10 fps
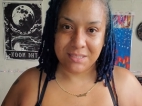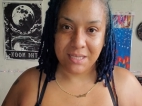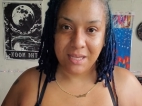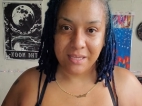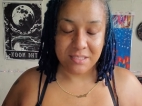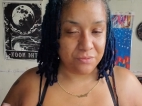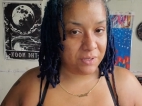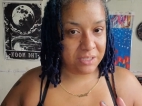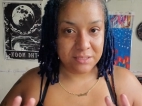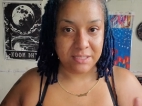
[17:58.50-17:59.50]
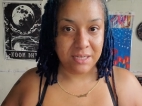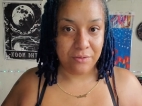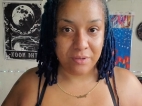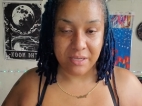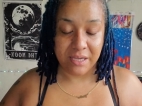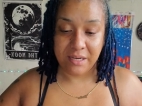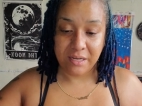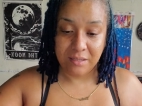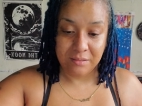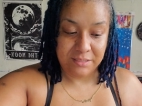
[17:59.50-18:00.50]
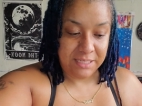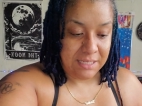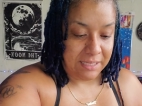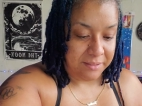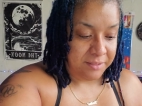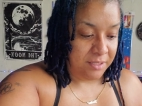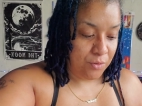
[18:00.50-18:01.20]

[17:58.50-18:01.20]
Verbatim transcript: a tea light is a regular tea light you can get any color tea light